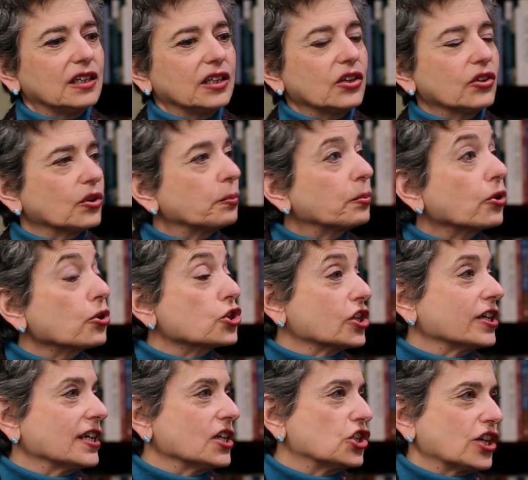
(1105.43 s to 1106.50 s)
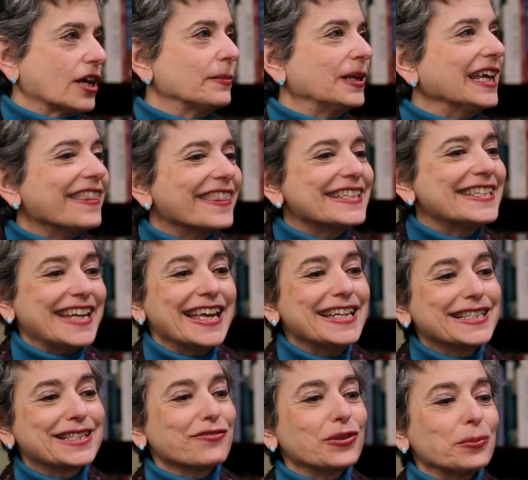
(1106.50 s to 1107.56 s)
you know, Persian hegemony. The
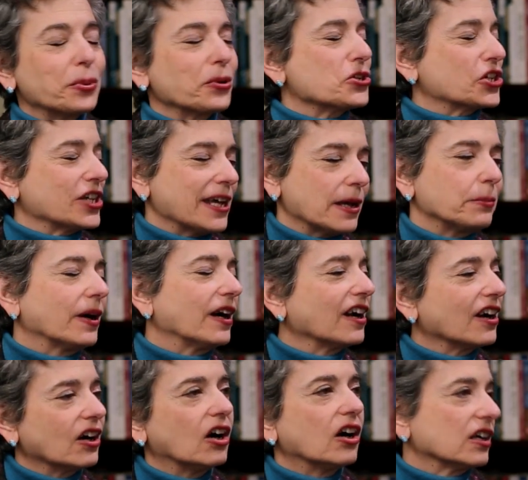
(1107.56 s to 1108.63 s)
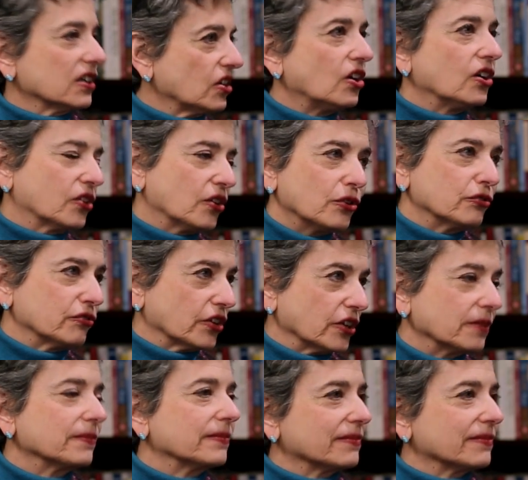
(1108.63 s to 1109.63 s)
days of the Persian Empire are long over.